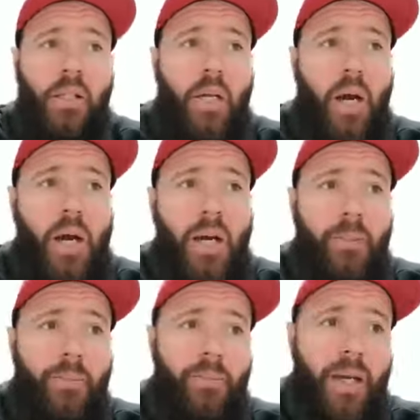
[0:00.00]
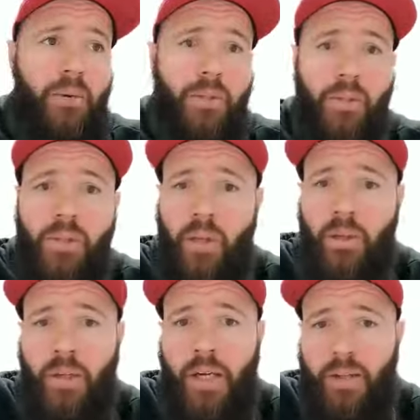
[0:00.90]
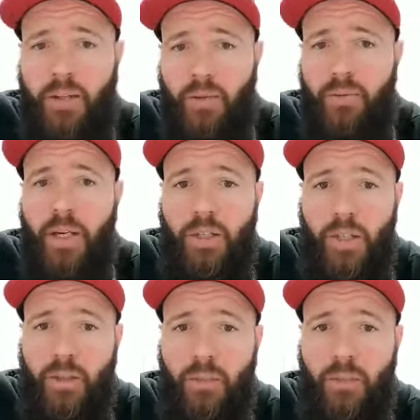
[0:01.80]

that was also another direction